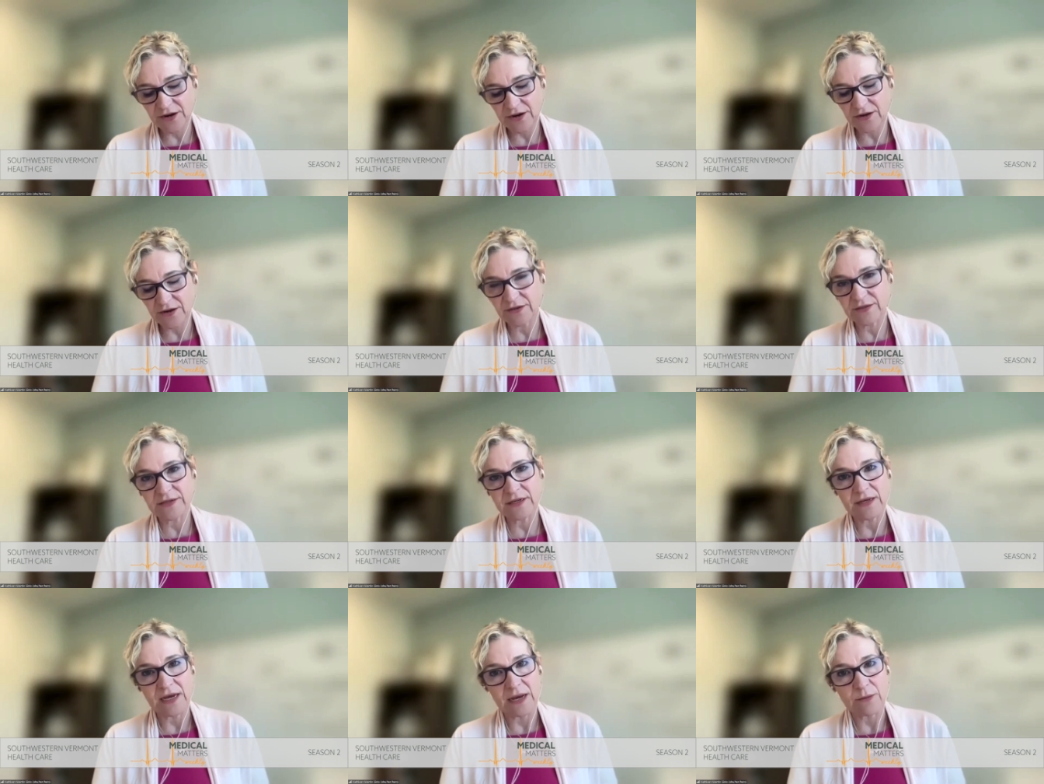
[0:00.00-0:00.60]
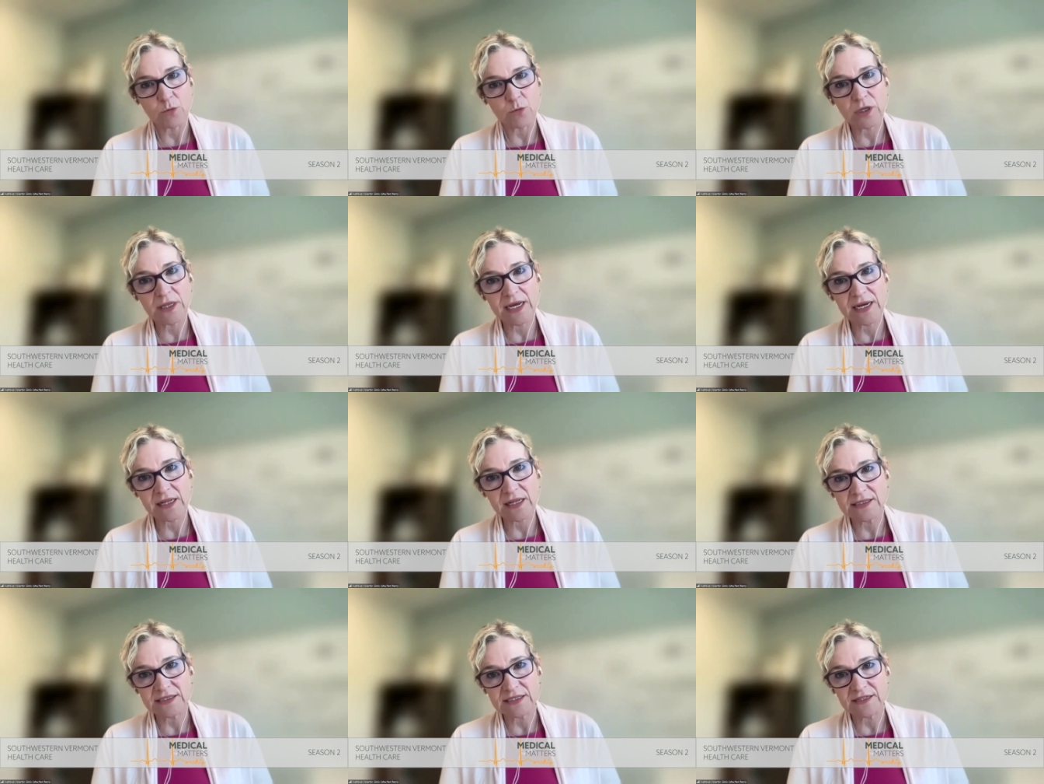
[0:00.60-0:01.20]
They're uh, more
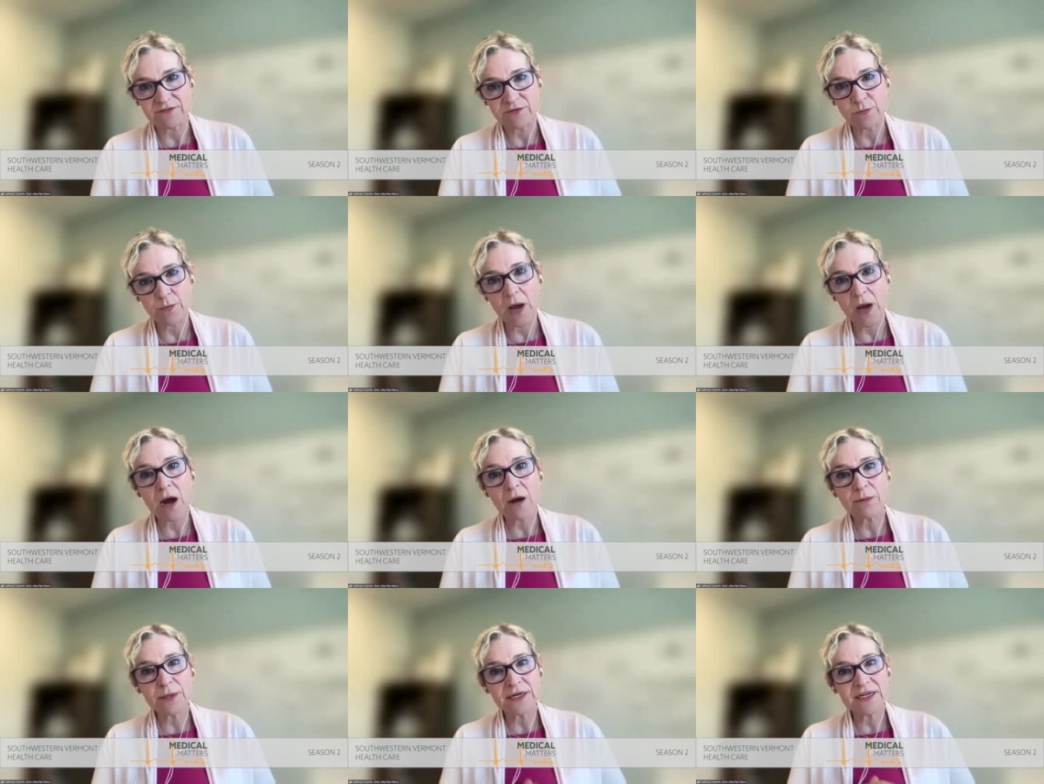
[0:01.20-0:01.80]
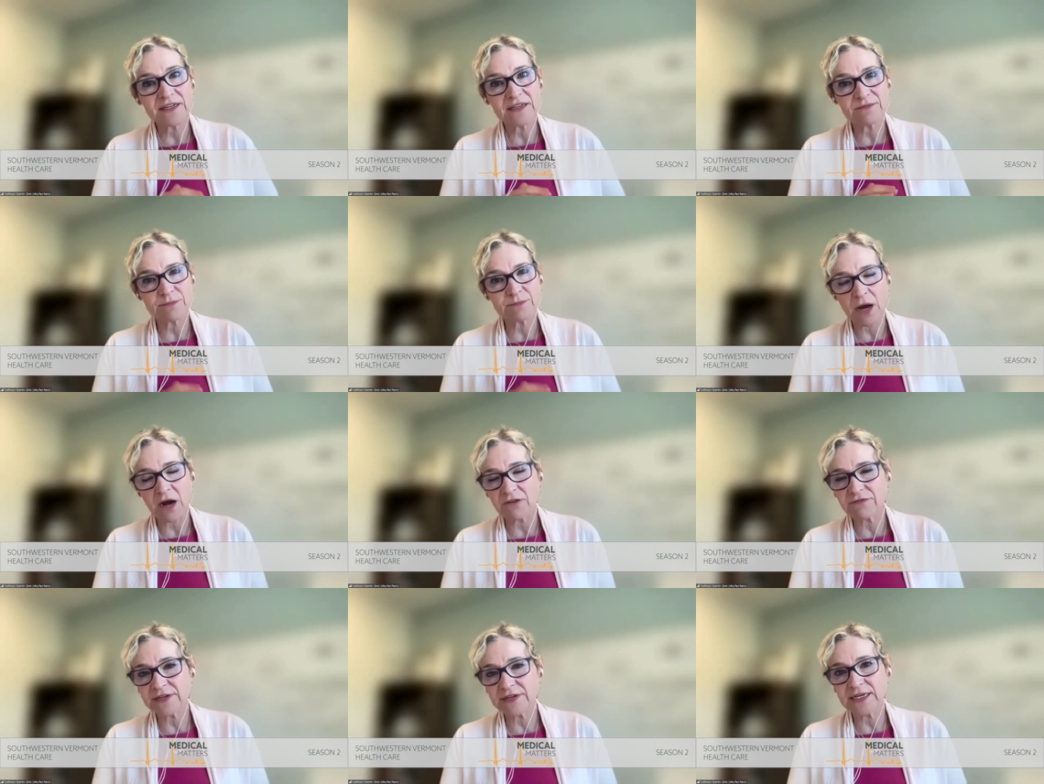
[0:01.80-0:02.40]
likely to live in poverty,
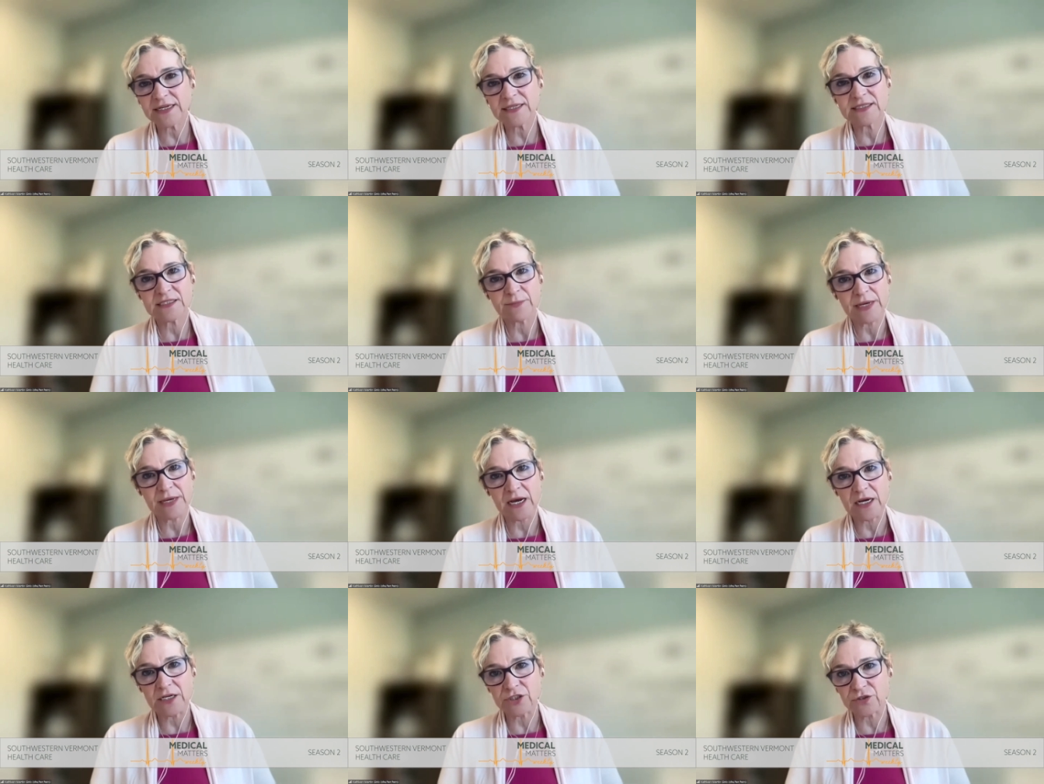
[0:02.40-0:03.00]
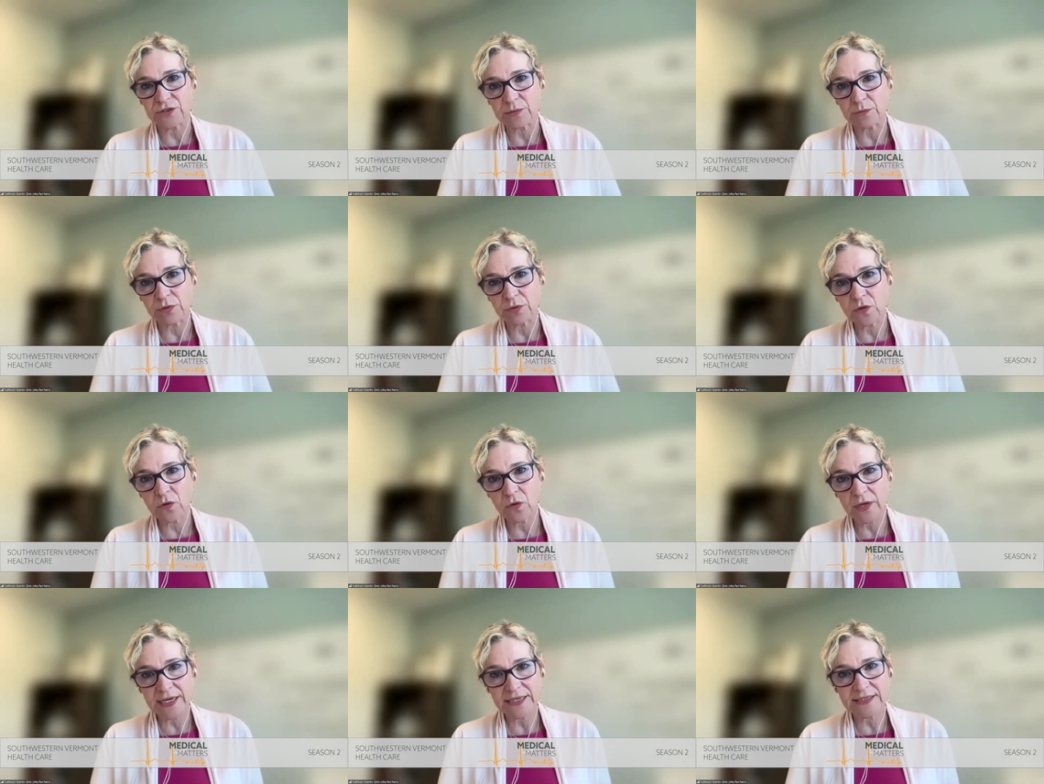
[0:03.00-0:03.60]
poverty to be
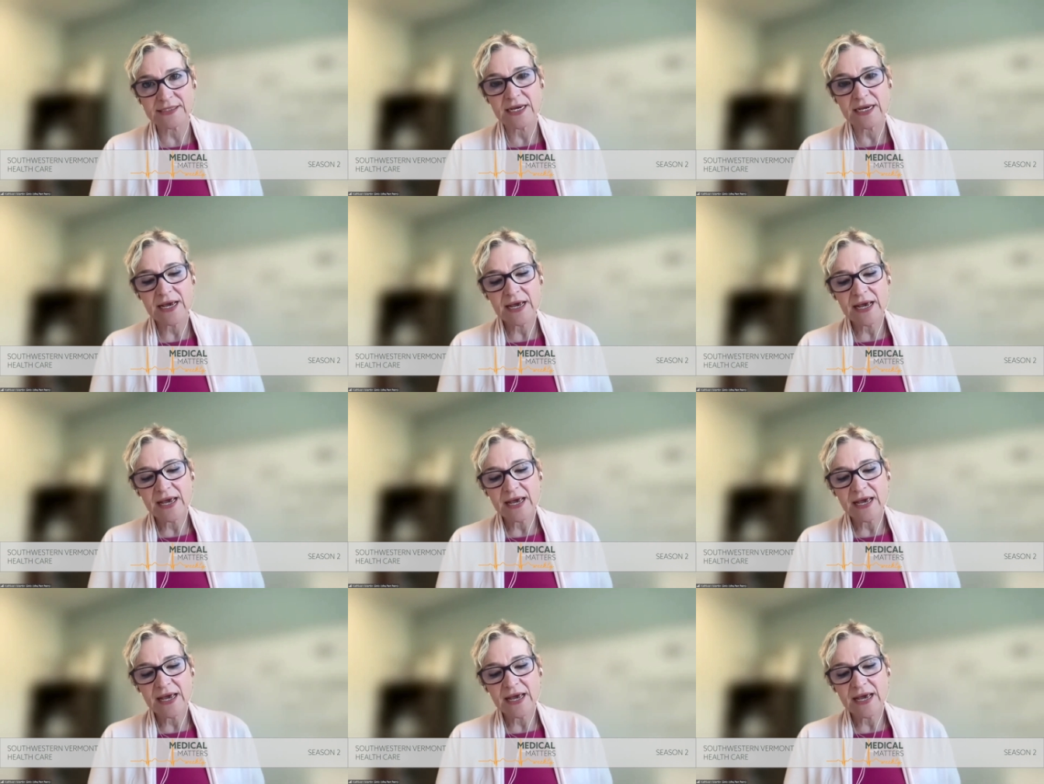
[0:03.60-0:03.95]
underemployed